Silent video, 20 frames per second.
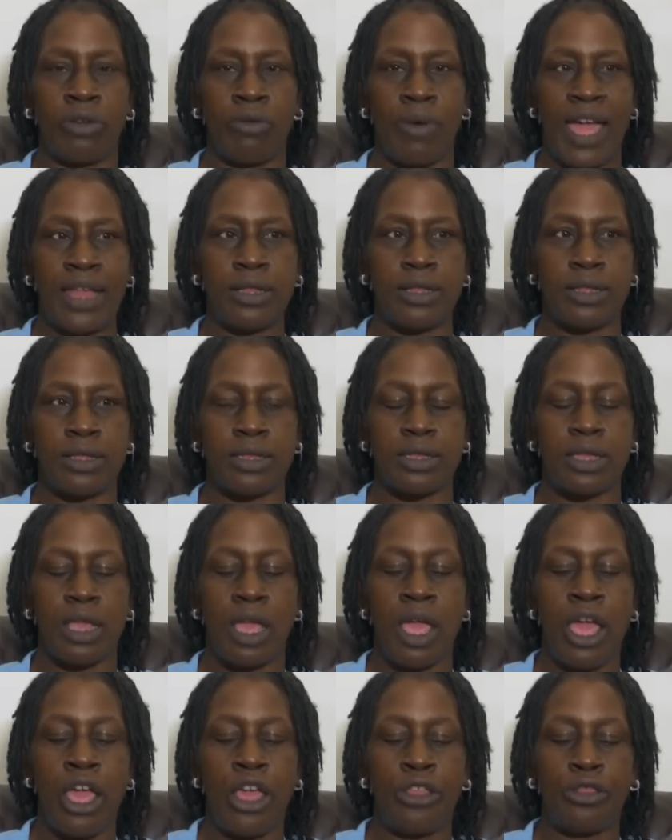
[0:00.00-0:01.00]
rents.
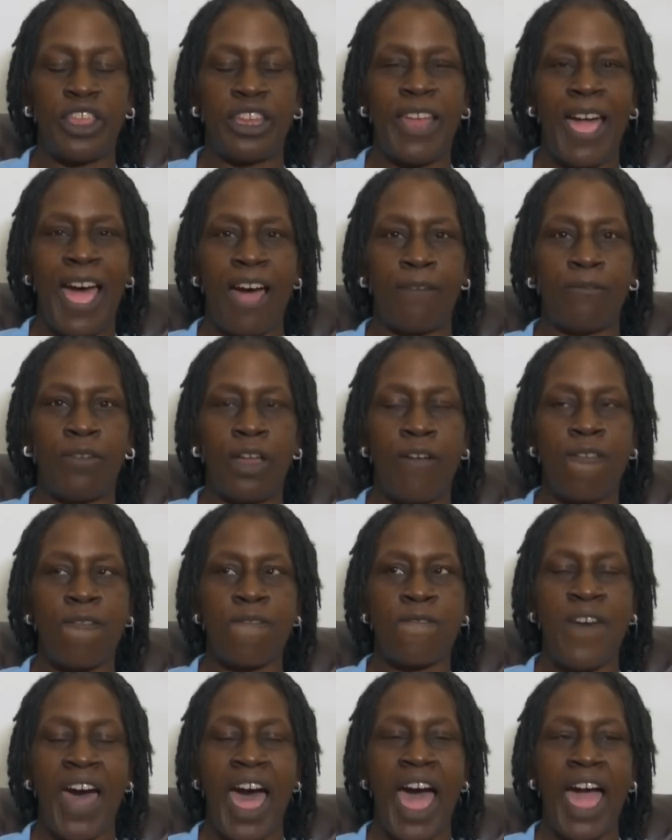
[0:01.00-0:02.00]
They'd have
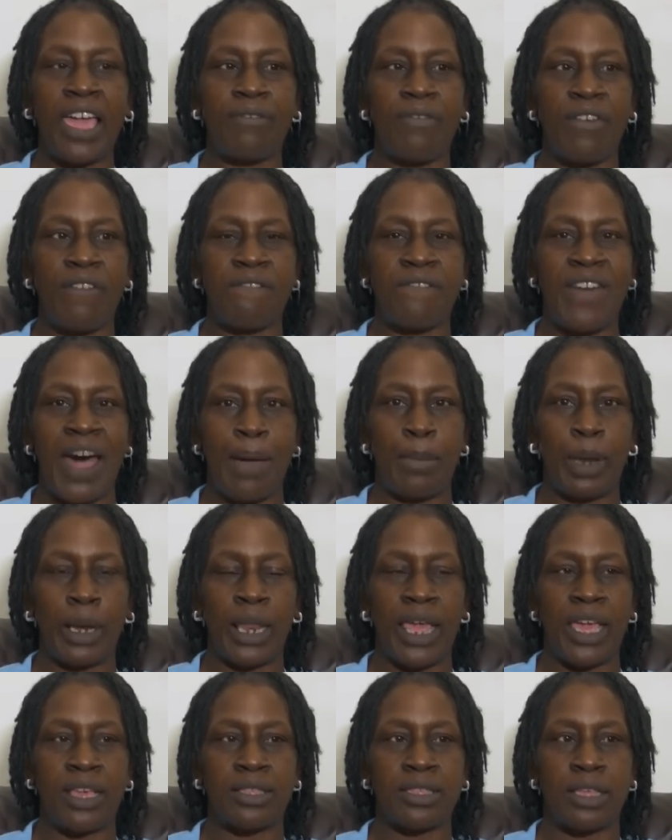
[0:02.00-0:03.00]
five
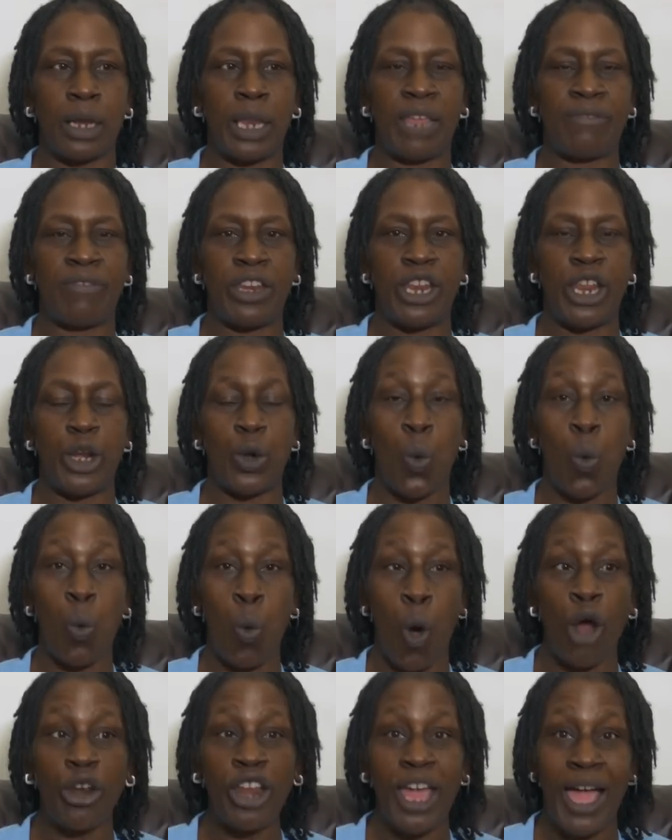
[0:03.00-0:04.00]
families living in
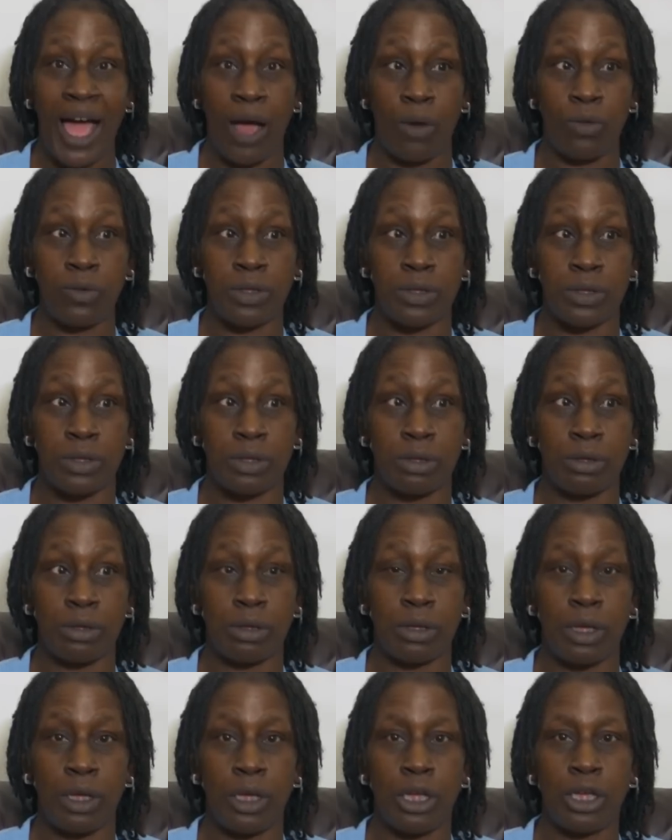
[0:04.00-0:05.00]
one house,
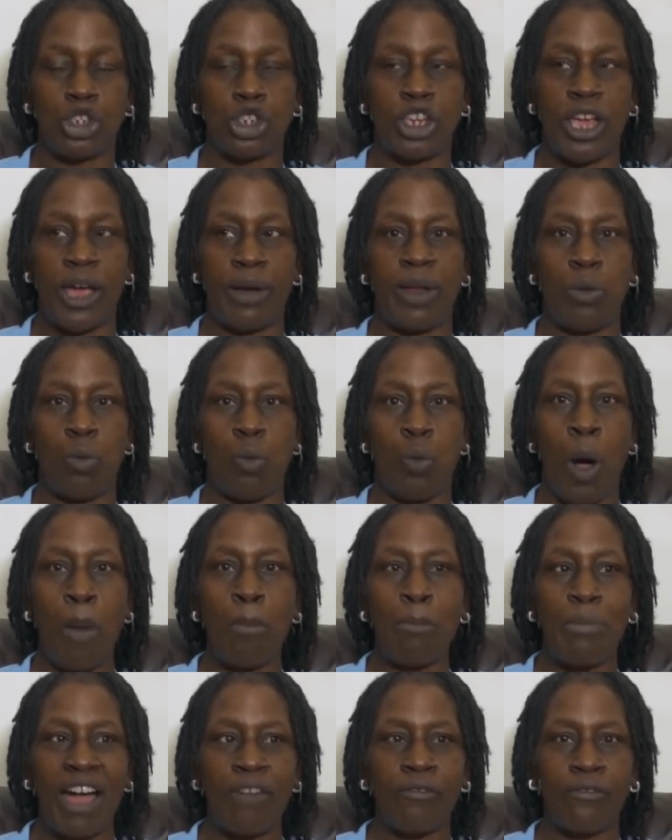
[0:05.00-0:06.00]
sharing
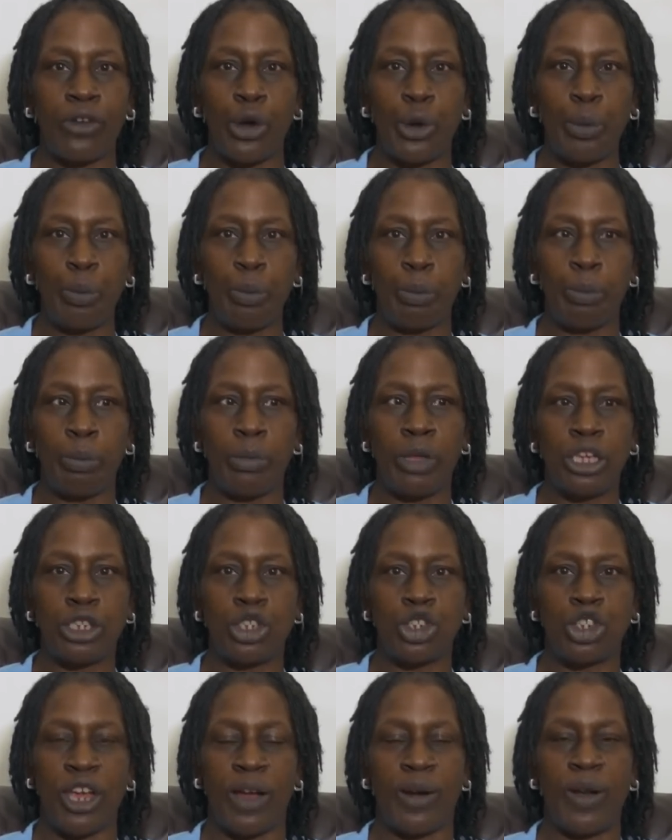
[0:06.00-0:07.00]
one bathroom,
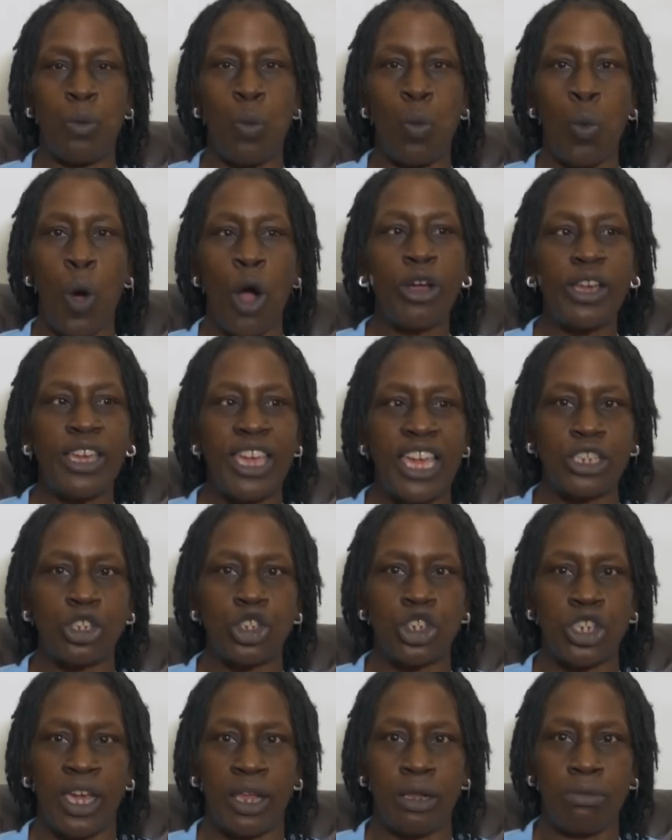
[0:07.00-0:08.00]
sharing one
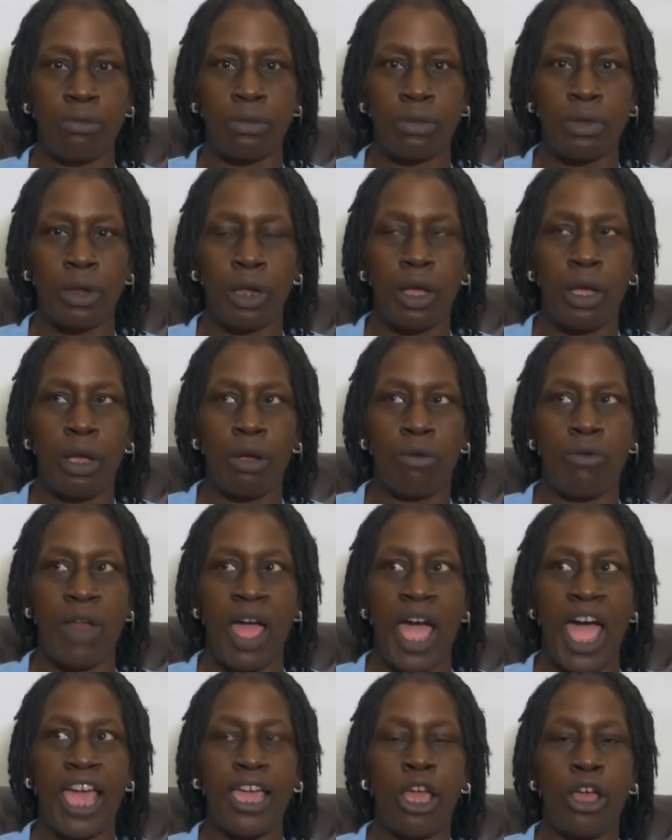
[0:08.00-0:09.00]
kitchen,
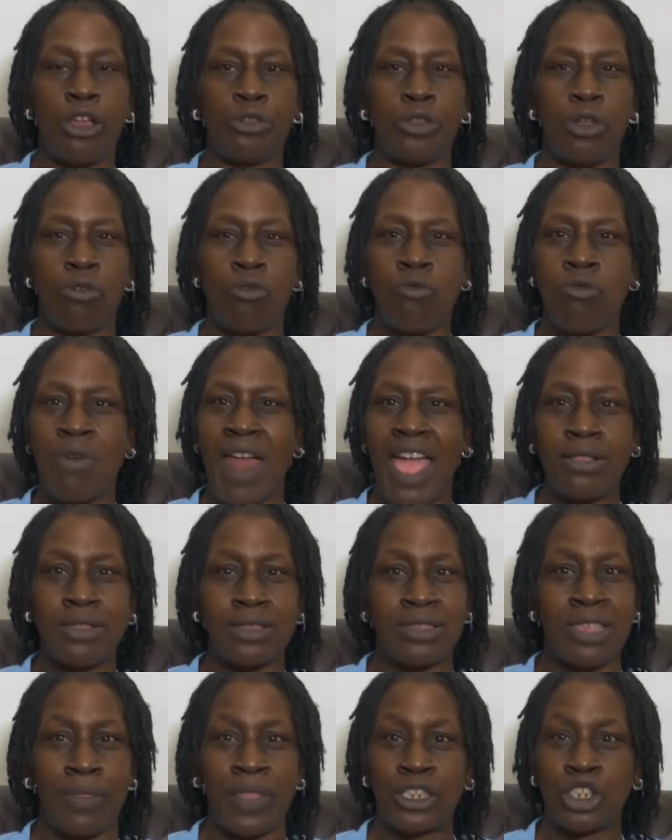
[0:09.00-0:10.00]
right? The
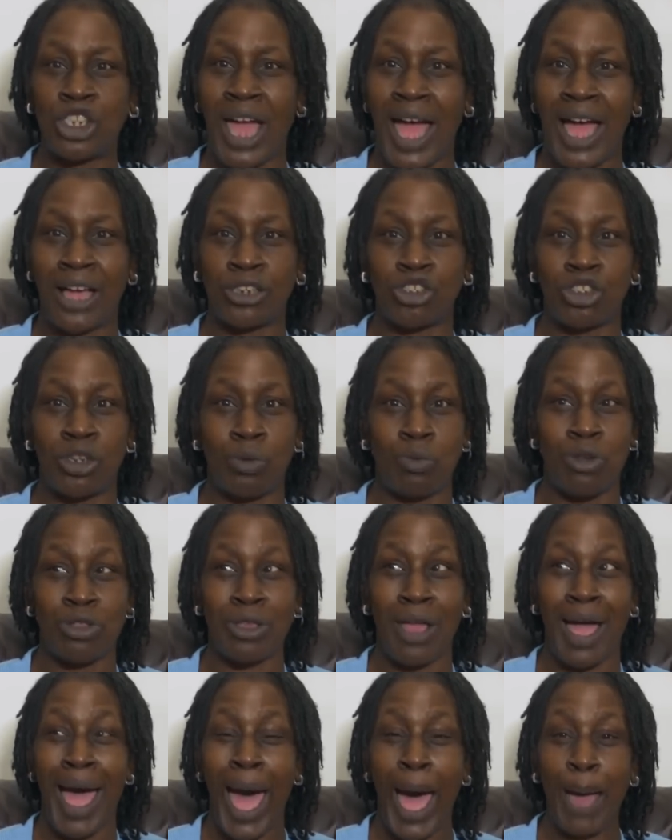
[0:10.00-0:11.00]
rents that they charged them was
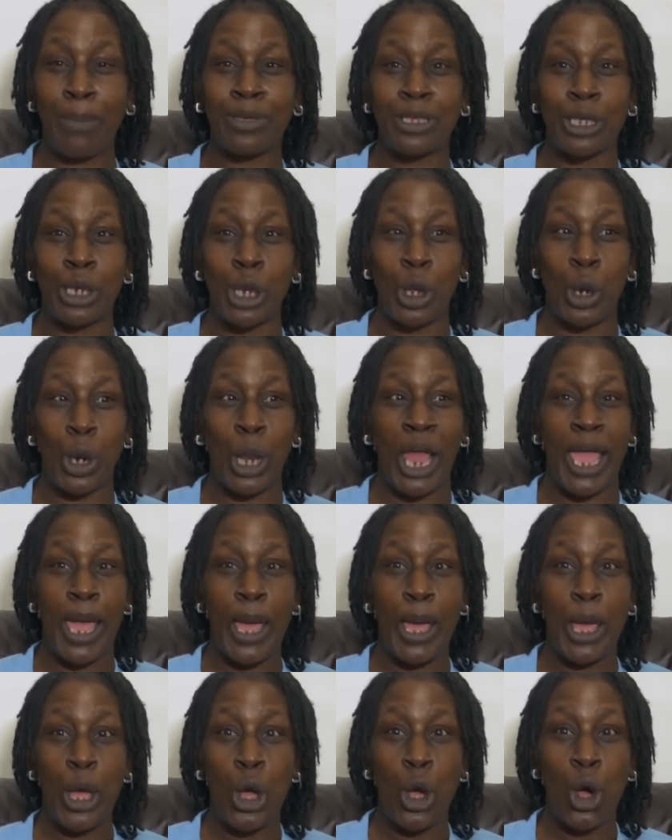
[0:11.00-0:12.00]
absolutely
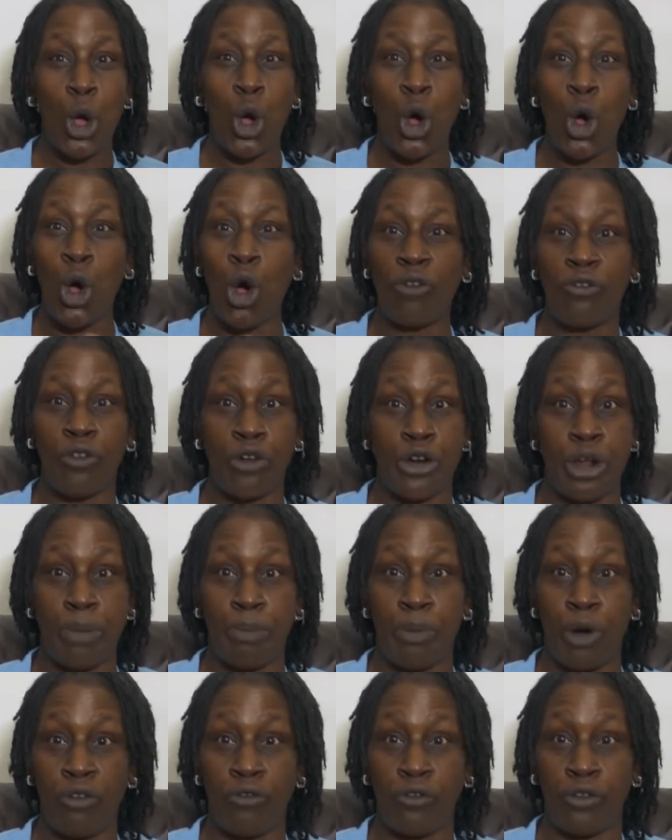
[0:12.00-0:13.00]
over and
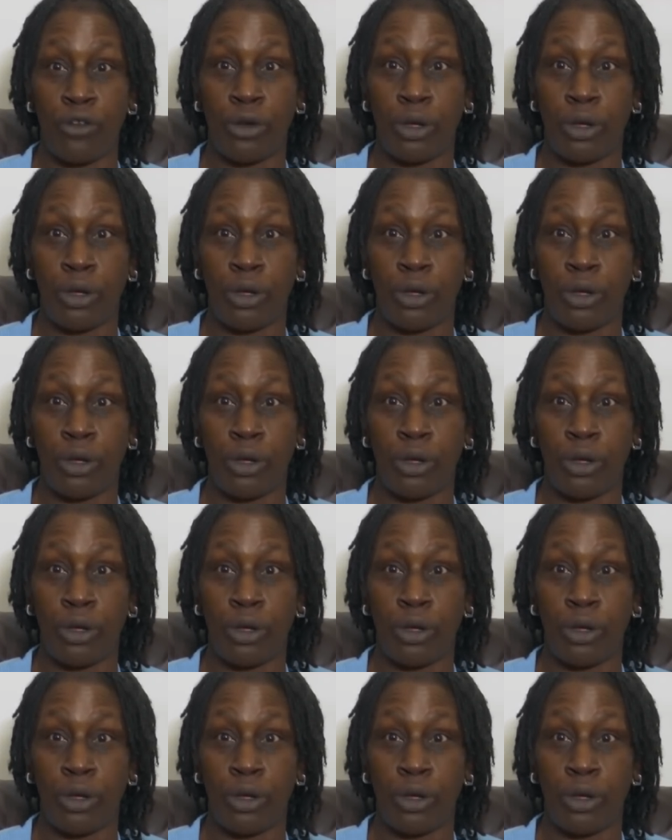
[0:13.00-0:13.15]
above.